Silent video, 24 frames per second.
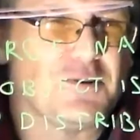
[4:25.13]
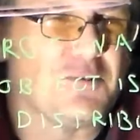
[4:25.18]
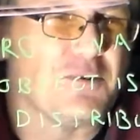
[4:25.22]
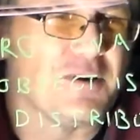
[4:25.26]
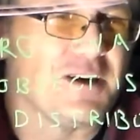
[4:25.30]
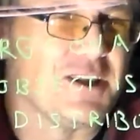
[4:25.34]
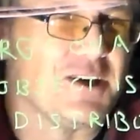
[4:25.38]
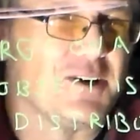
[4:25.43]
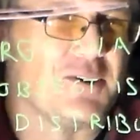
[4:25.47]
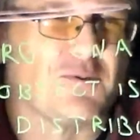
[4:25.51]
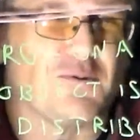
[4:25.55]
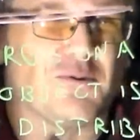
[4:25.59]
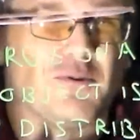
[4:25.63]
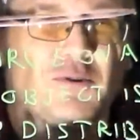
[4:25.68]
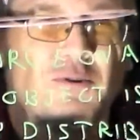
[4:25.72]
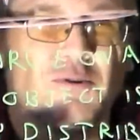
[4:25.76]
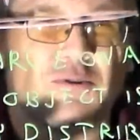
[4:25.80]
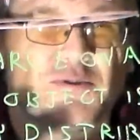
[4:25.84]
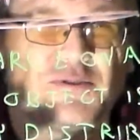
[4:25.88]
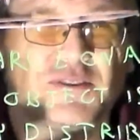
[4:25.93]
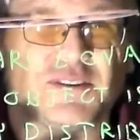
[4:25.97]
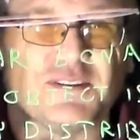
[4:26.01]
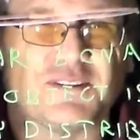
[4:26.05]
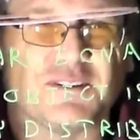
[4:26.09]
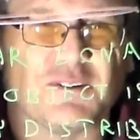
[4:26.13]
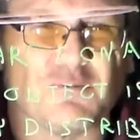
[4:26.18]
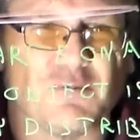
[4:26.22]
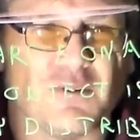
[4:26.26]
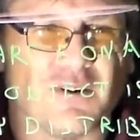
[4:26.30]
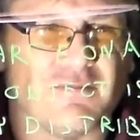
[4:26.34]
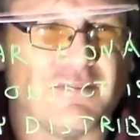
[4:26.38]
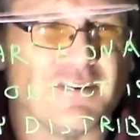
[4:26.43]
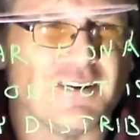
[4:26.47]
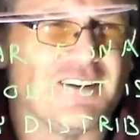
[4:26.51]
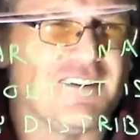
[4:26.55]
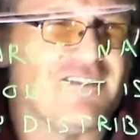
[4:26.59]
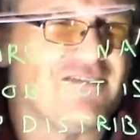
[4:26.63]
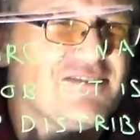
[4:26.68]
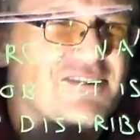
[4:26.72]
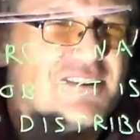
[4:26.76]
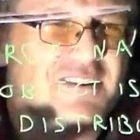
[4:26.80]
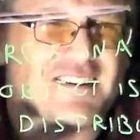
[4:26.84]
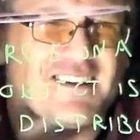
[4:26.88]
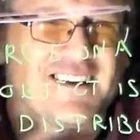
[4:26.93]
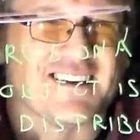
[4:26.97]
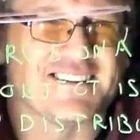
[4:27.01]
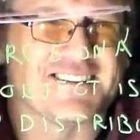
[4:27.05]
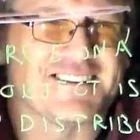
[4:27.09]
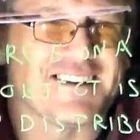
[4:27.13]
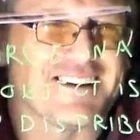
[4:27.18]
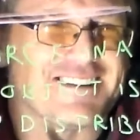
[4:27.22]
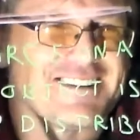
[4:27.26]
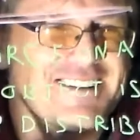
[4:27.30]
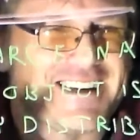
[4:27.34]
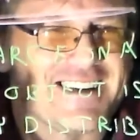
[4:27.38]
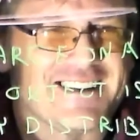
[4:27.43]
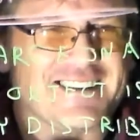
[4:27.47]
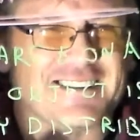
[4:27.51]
integrals and derivatives and things like that.